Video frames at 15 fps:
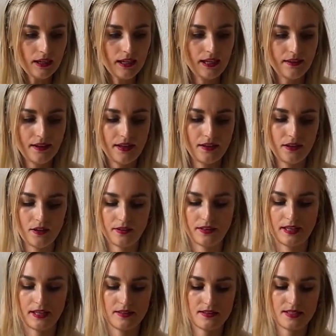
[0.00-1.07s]
And then on the
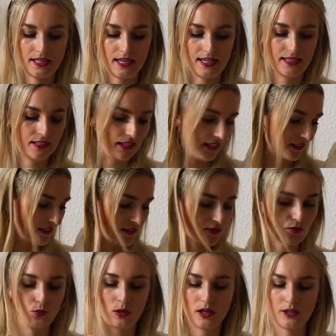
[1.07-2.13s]
inside, like
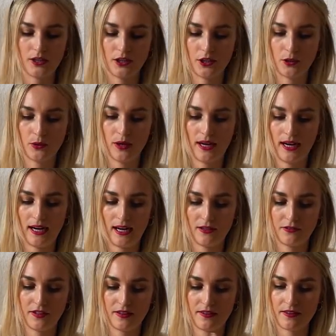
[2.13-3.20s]
this one, you
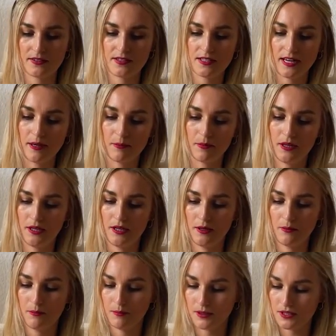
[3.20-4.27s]
have the same
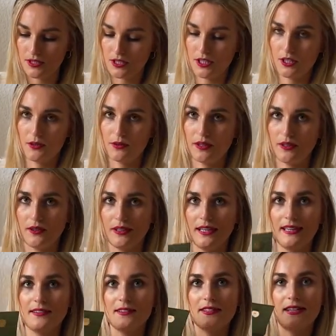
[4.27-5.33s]
material
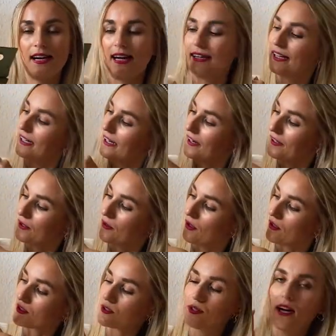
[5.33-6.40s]
inside, and then you
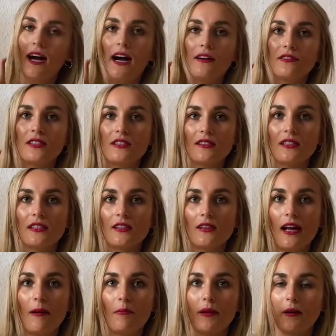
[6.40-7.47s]
also have this little
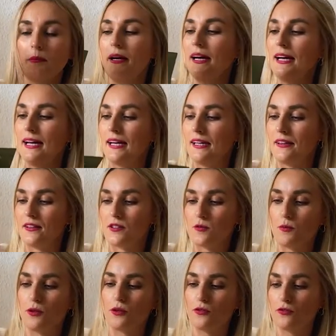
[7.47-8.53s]
emblem in this
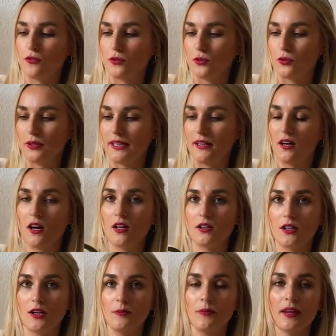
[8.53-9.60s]
beautiful green
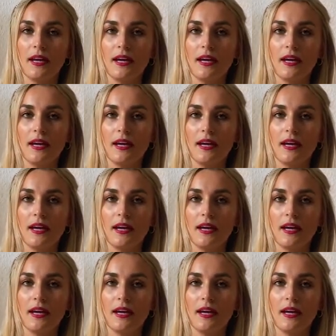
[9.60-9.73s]
color.